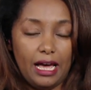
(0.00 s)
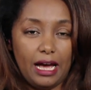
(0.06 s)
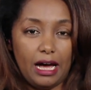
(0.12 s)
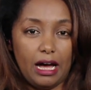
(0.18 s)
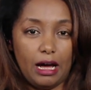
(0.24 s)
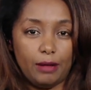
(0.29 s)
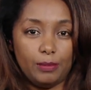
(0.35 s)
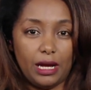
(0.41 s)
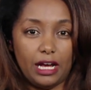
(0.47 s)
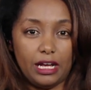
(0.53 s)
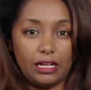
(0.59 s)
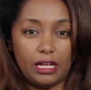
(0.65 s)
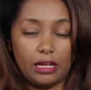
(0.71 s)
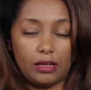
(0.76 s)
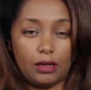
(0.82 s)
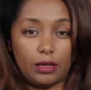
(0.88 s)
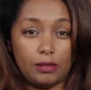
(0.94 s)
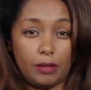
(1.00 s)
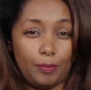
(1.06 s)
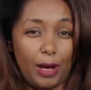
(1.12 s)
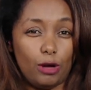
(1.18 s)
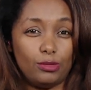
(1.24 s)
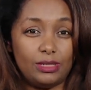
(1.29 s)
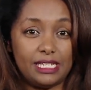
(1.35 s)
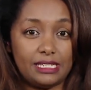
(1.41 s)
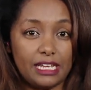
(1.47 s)

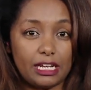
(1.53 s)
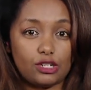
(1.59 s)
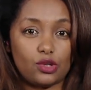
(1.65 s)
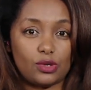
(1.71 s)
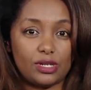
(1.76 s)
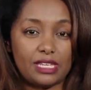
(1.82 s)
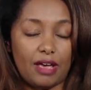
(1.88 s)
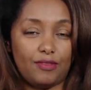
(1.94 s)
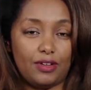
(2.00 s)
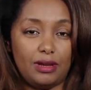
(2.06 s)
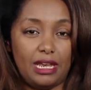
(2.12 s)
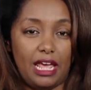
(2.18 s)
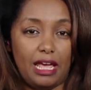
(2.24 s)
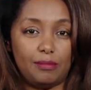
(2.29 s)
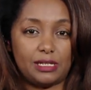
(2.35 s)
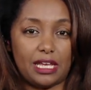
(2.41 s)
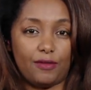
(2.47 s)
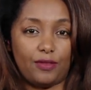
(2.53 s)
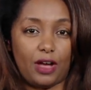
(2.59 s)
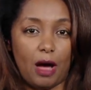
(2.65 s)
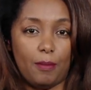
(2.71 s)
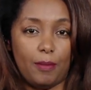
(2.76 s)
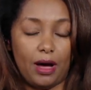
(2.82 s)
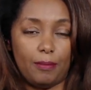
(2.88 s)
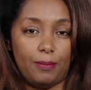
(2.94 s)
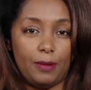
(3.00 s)
About 6 or 7 names have
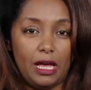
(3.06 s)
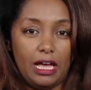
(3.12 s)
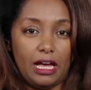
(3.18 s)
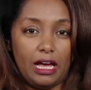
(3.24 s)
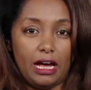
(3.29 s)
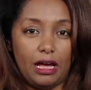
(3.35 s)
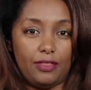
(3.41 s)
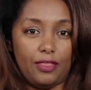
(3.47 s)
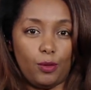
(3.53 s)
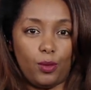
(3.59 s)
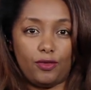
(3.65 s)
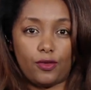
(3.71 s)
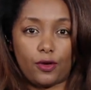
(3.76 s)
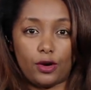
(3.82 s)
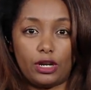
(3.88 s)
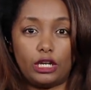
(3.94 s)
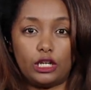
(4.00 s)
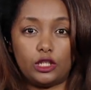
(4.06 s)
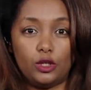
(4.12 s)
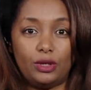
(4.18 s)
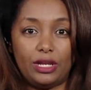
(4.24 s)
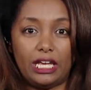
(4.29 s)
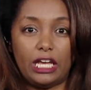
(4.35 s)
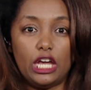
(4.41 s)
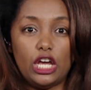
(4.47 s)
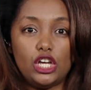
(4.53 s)
come up that we've heard,
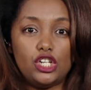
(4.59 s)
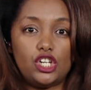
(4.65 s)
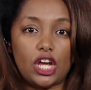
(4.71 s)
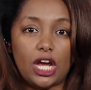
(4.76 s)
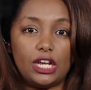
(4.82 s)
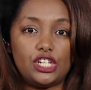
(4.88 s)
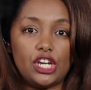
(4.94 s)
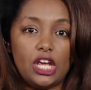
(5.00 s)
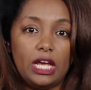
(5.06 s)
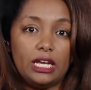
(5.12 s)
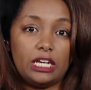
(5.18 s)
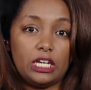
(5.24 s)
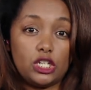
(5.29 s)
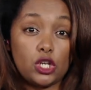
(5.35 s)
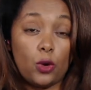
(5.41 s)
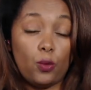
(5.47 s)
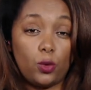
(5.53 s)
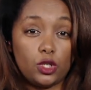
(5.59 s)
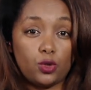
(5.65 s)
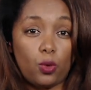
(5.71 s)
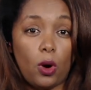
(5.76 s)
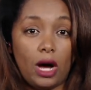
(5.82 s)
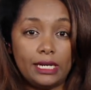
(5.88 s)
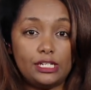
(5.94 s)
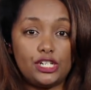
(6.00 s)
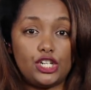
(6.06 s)
including Judge
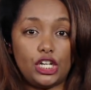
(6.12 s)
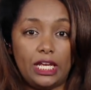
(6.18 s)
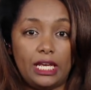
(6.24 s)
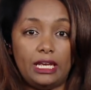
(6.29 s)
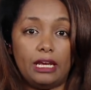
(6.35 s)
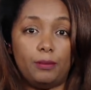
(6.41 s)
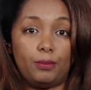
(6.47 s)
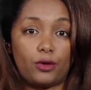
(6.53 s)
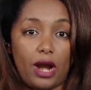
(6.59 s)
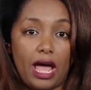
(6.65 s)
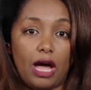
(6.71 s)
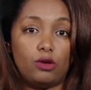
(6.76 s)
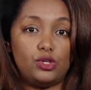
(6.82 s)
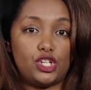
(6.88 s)
Ketanji Brown